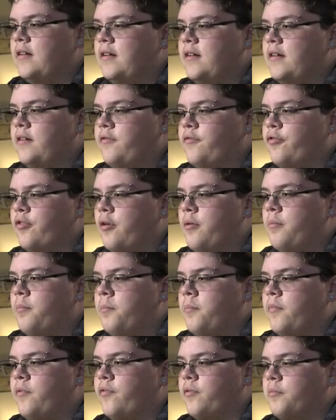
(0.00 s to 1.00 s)
you know,
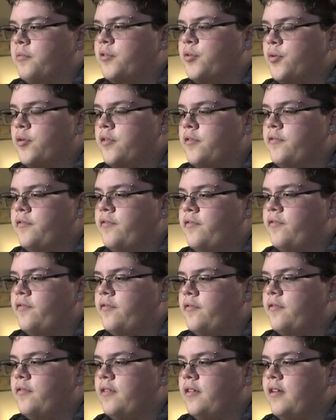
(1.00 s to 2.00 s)
everybody is just
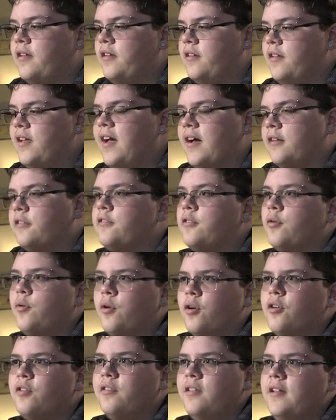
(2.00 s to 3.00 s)
gearing
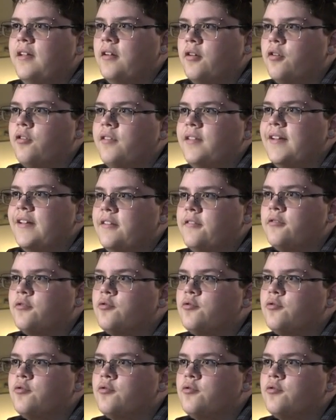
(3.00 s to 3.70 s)
up to do